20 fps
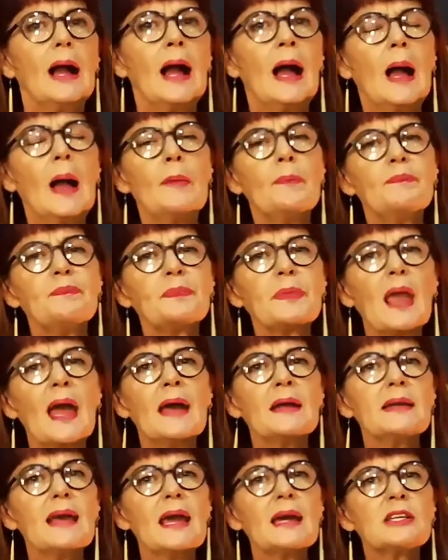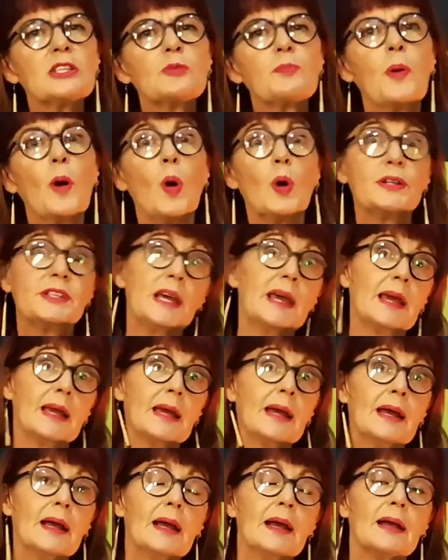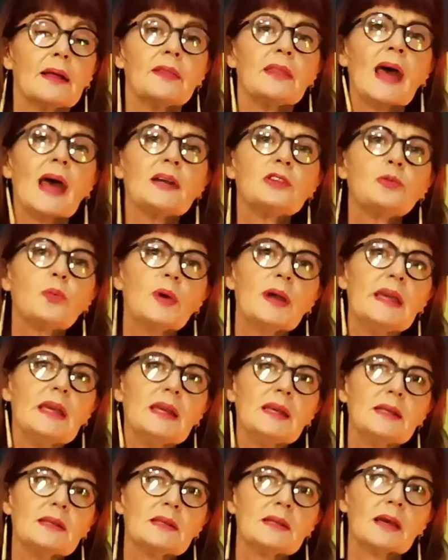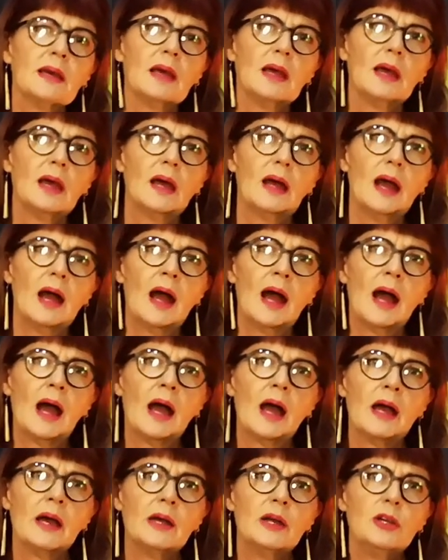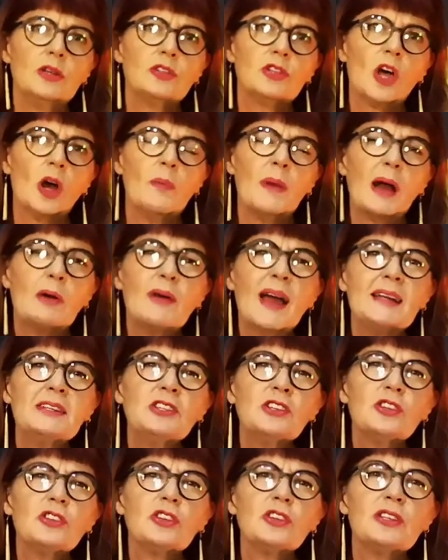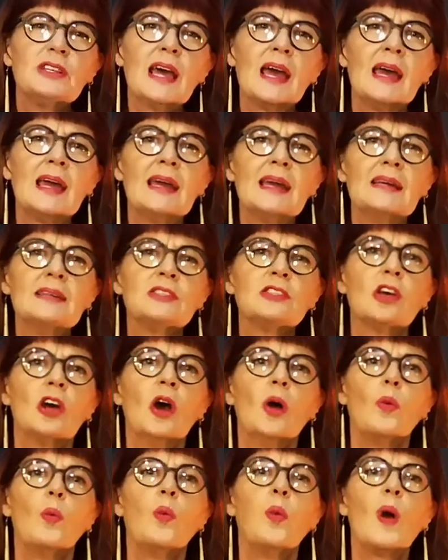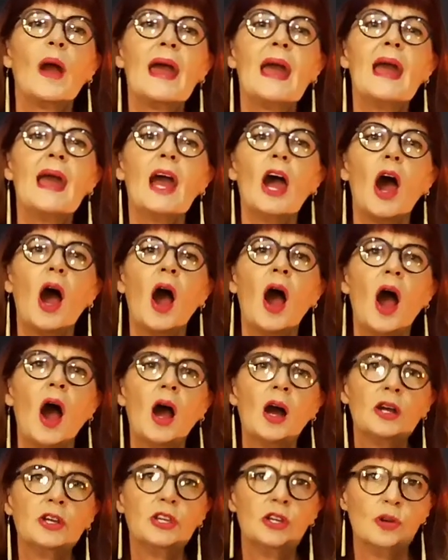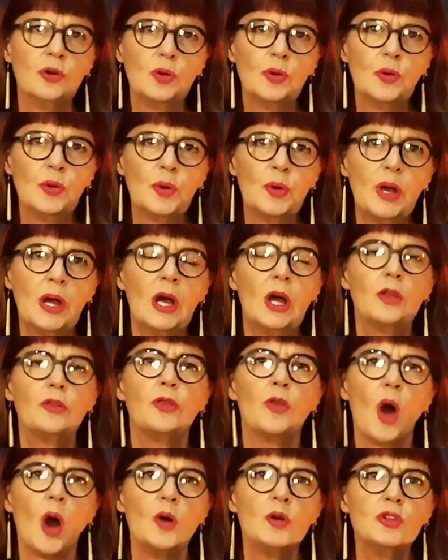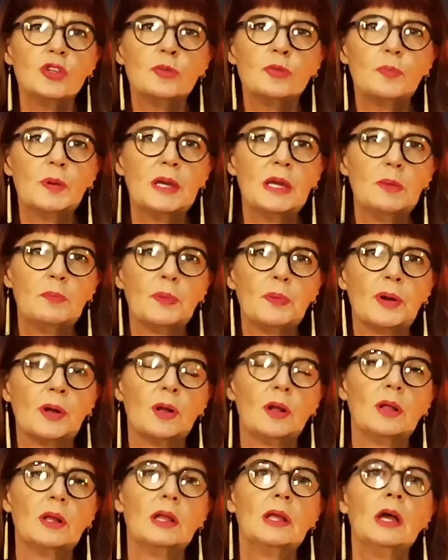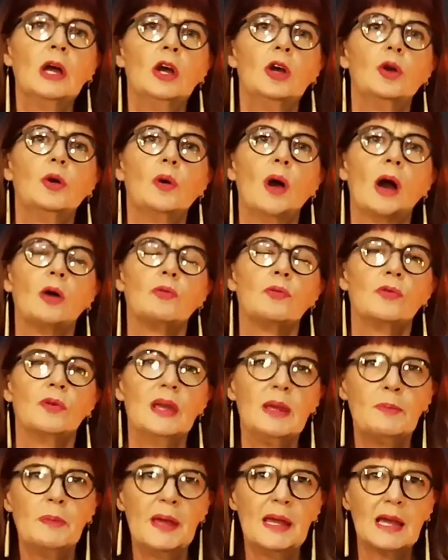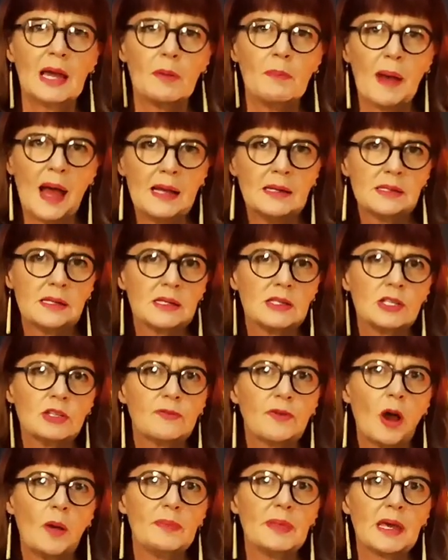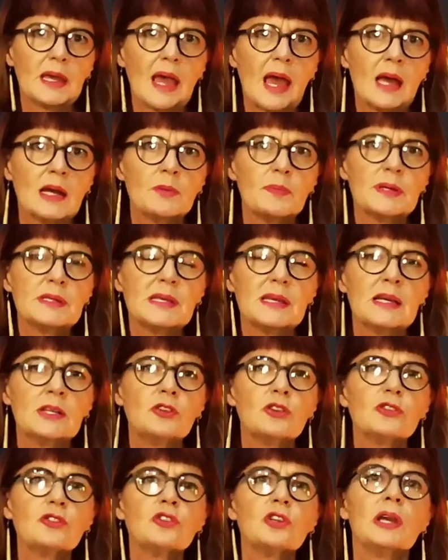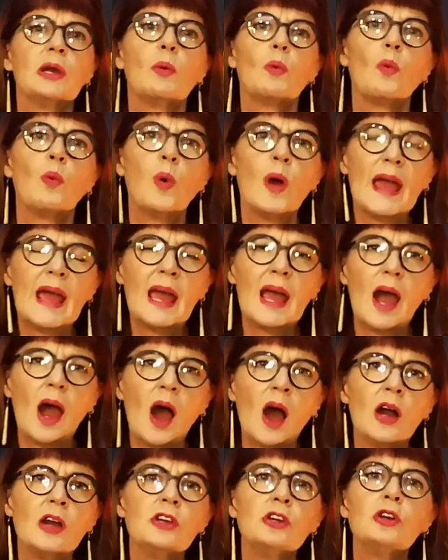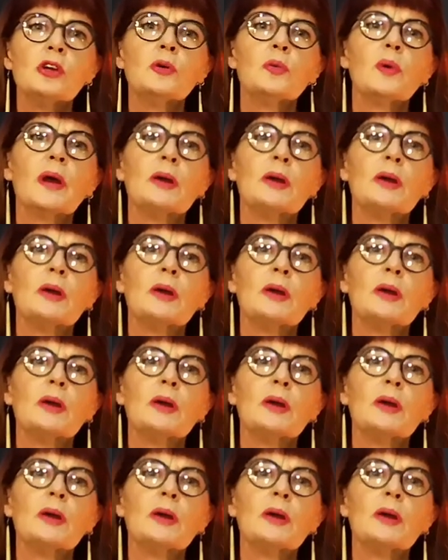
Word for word: um, and exporting that weed. Uh, so my rant today is where are you? Those people who are reaping abundance from the cannabis industry, where are you